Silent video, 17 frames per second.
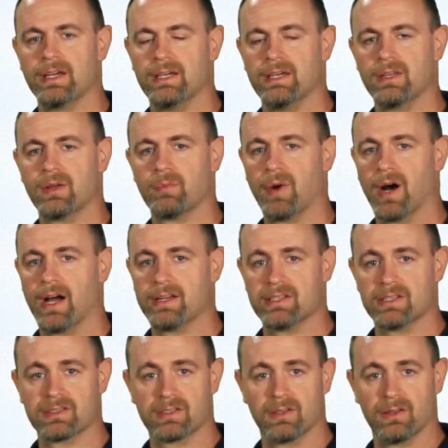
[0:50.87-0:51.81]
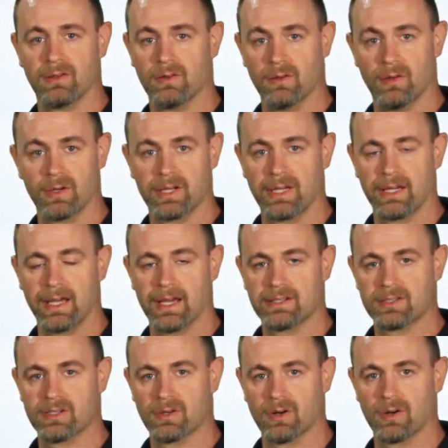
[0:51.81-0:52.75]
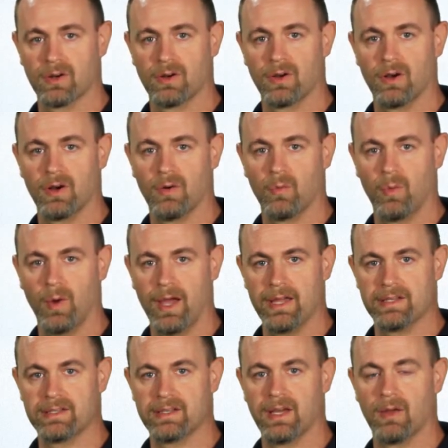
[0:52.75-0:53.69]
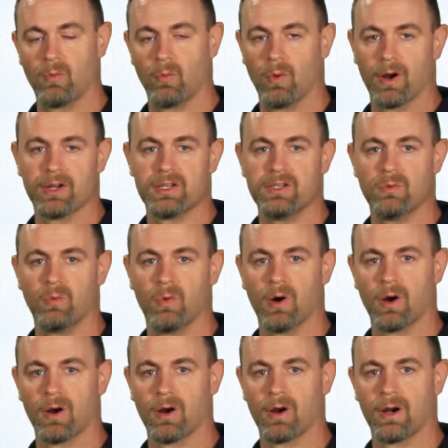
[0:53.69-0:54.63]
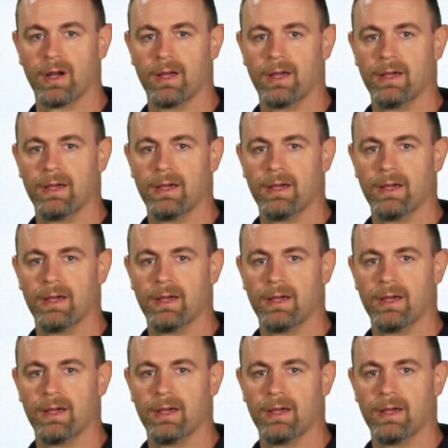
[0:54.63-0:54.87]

either by just looking at your weight and where you were,